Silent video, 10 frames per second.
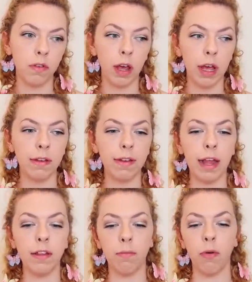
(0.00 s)

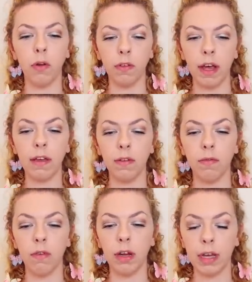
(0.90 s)
intense process
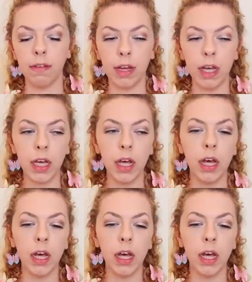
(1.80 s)
of releasing.